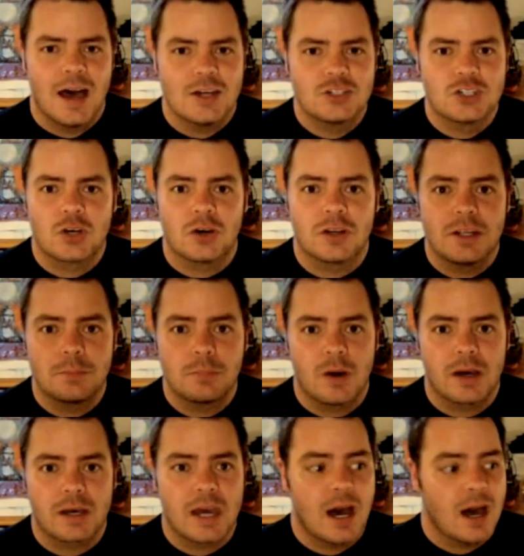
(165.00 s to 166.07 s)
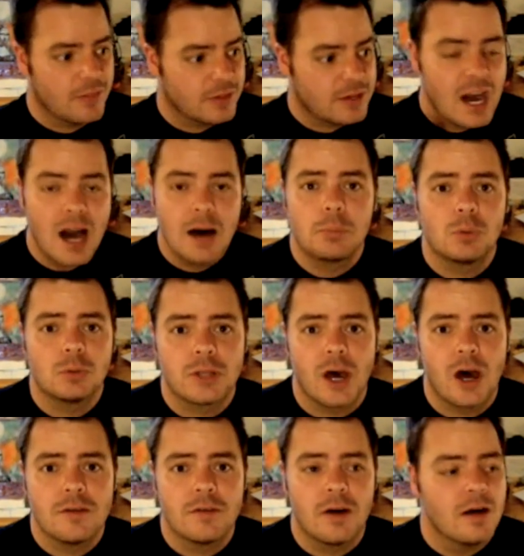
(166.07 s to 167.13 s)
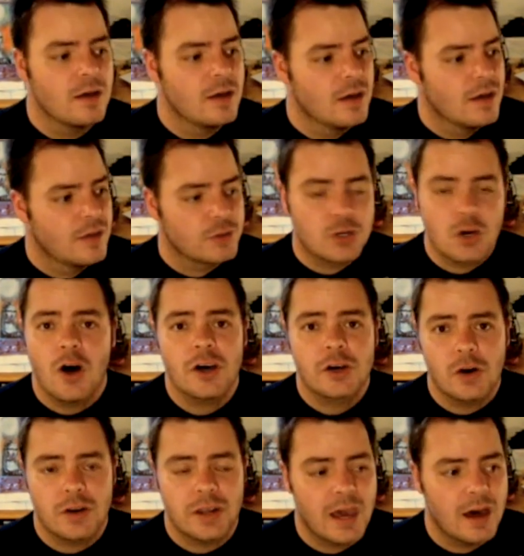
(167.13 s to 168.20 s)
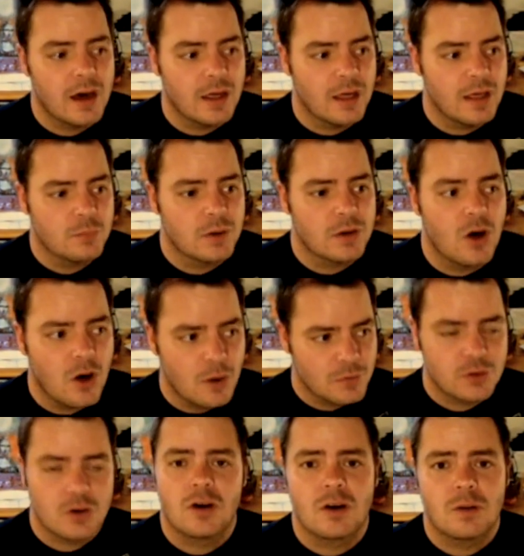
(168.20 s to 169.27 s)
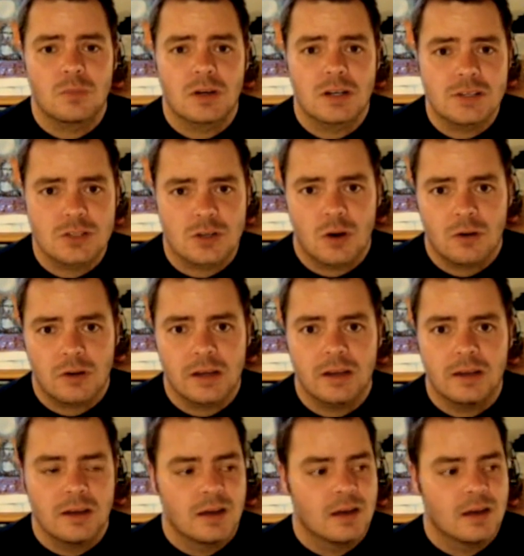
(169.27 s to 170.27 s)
and she got hit by a car. The car pulled over. The guy got out and went, "Oh my God, I'm really sorry."